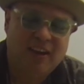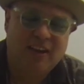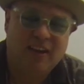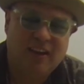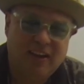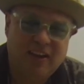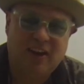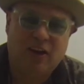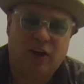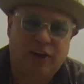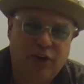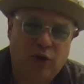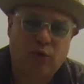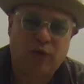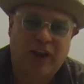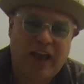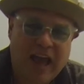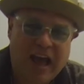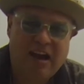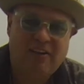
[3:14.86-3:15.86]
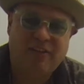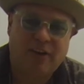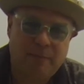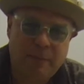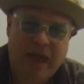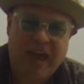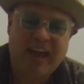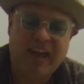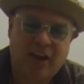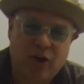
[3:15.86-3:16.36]
Now I don't have a
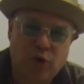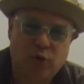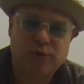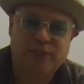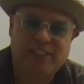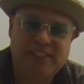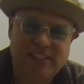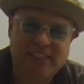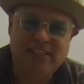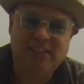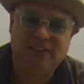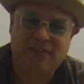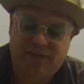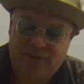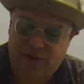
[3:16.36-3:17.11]
mangosteen for